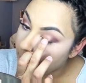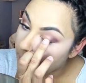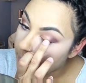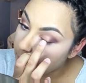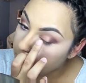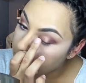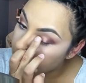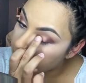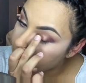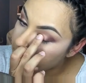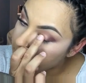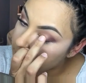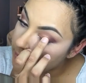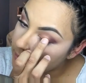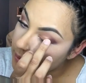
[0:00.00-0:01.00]
I put it
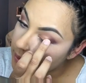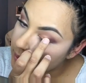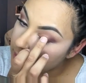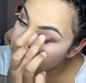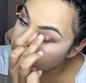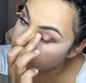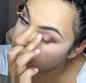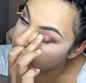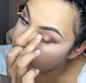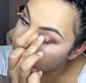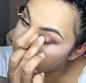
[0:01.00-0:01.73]
on the lid.